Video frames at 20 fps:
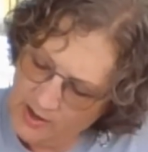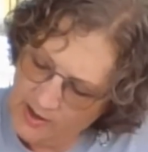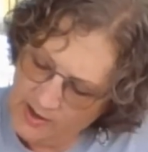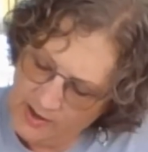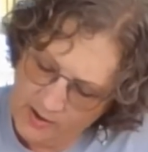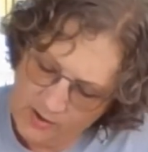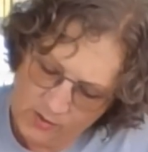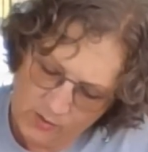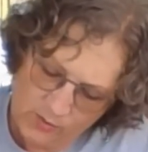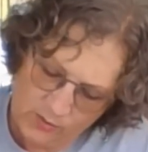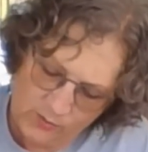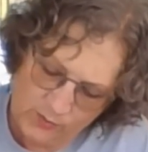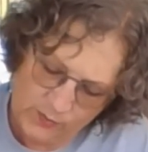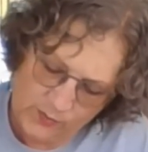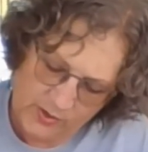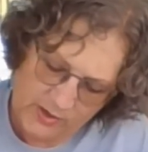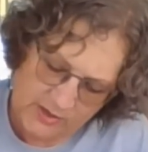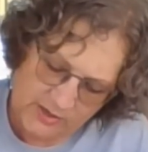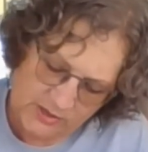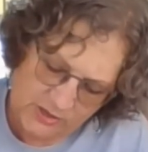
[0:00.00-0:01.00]
how
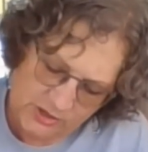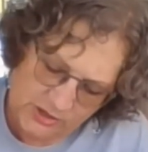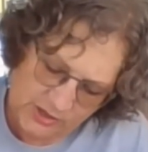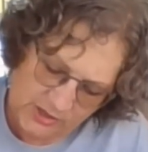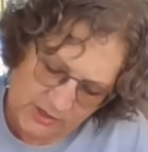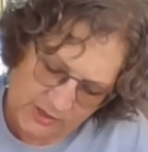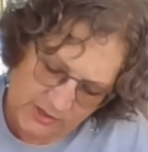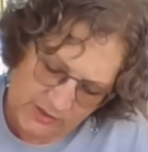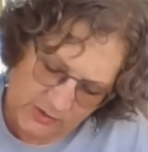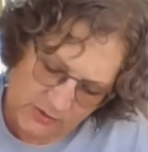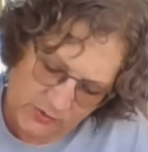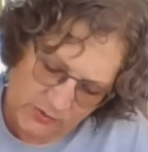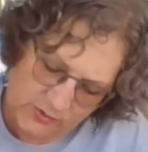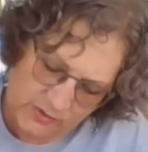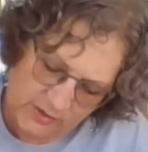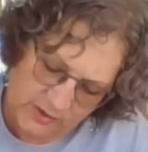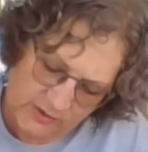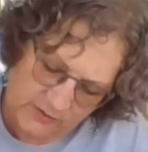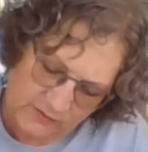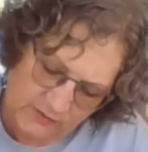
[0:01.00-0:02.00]
Botticelli
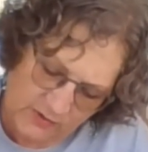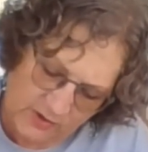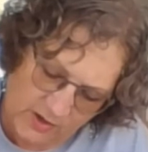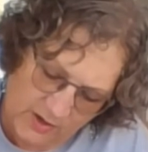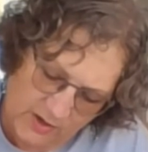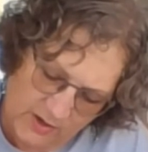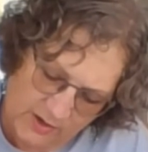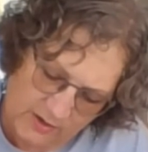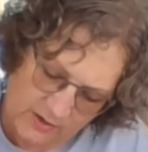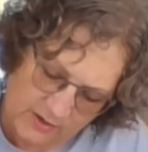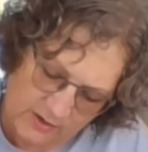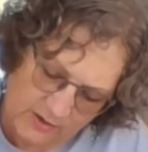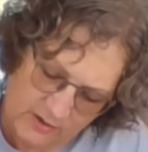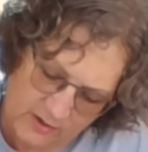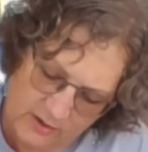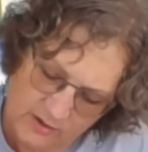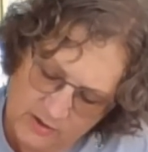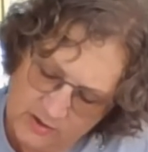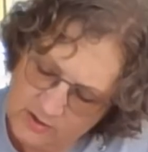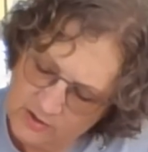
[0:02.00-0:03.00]
could have gotten
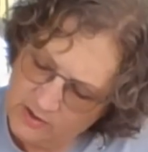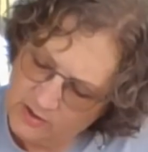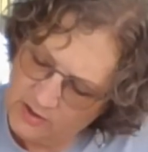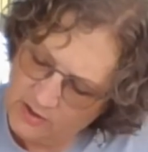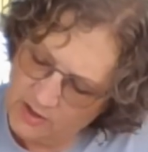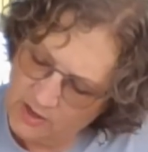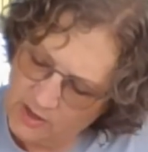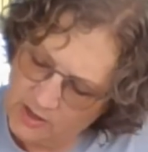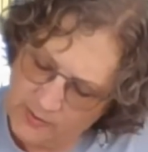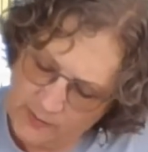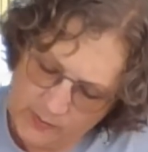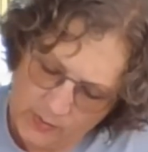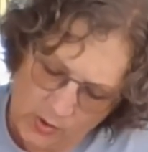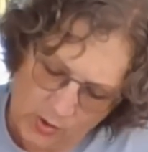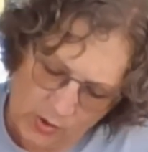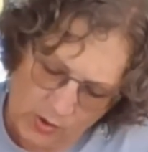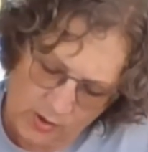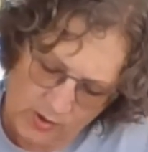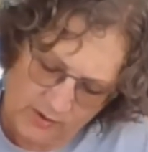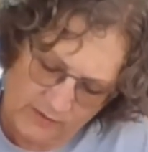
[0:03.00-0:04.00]

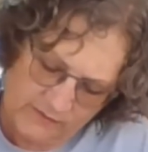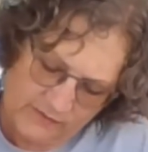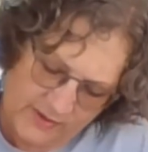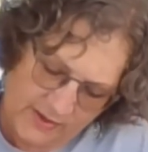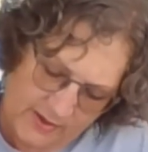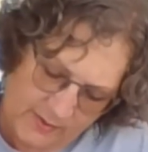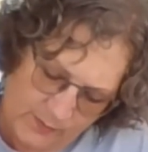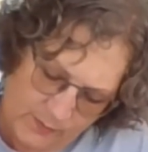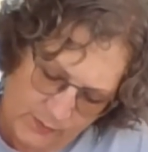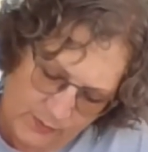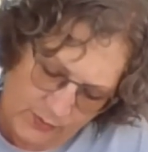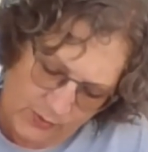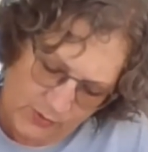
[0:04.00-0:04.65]
all of that